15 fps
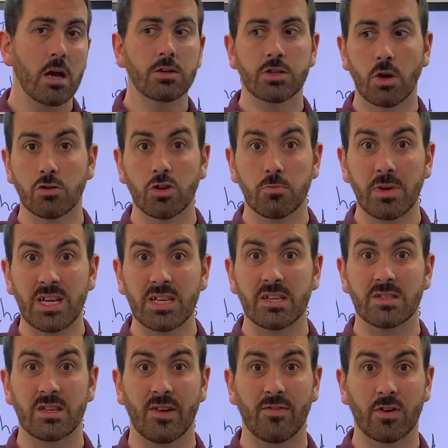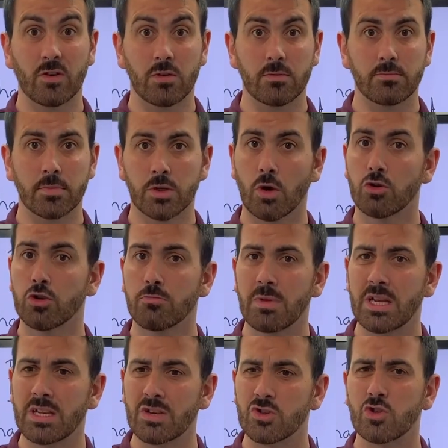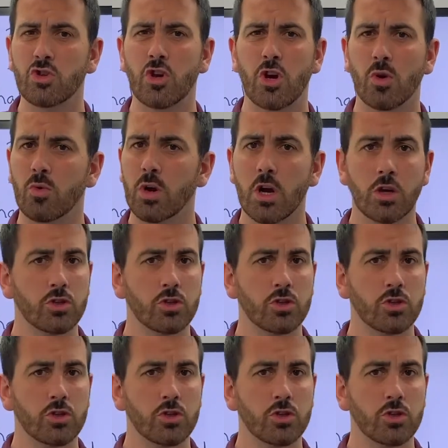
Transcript: Social media is difficult. Social media is new.